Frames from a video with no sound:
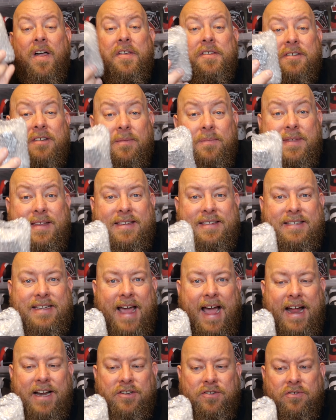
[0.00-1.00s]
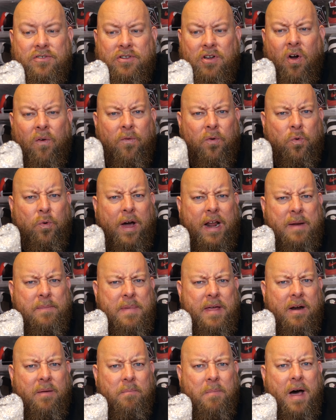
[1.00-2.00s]
Some of these statues go for quite a
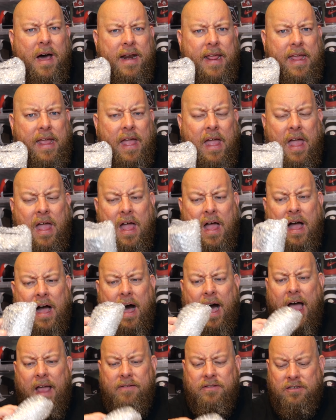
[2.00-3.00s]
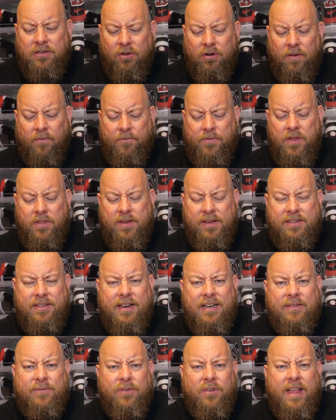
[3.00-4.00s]
bit of money. I've sold a few of these
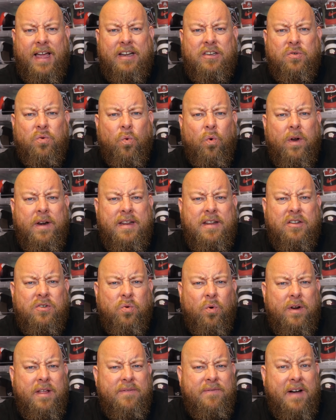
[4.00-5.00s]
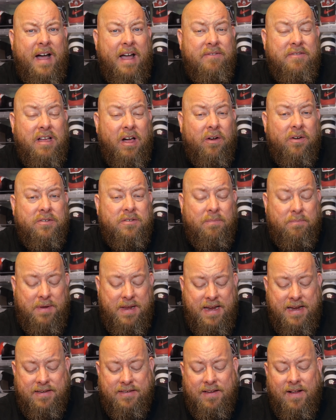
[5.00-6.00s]
things for like 20 to $25 a
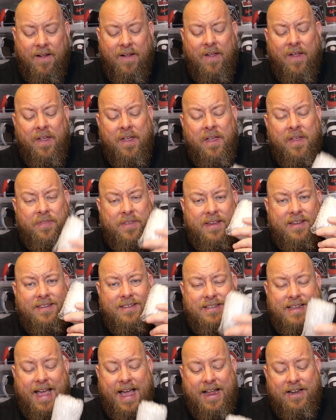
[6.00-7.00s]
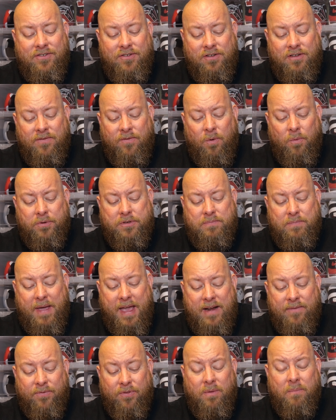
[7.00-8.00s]
piece. These statues have almost
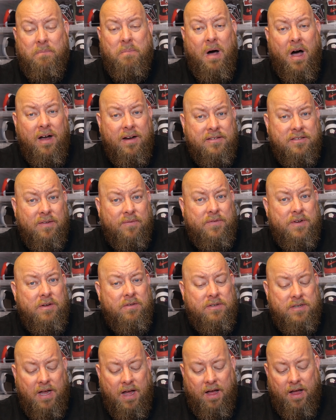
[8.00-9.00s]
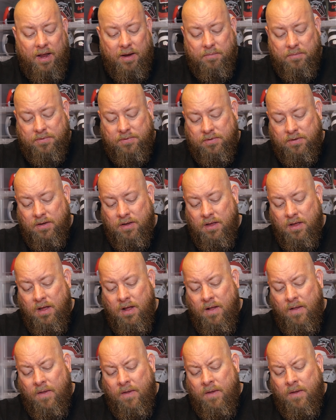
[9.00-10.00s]
paid for the box a few times.
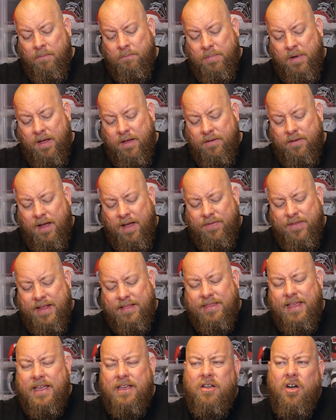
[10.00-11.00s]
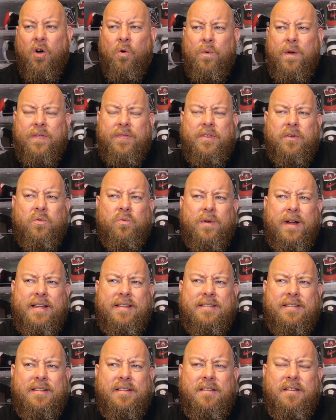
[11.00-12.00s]
But I think they go with the
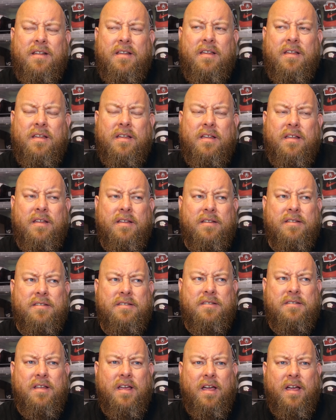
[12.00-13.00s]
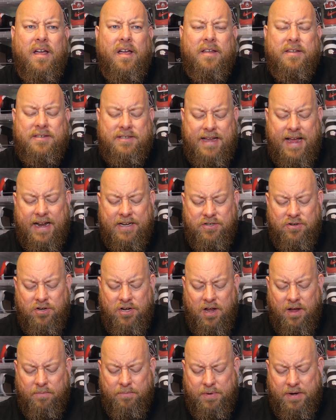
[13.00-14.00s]
resin uh, statue
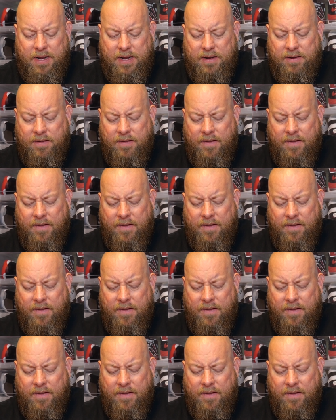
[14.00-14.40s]
company.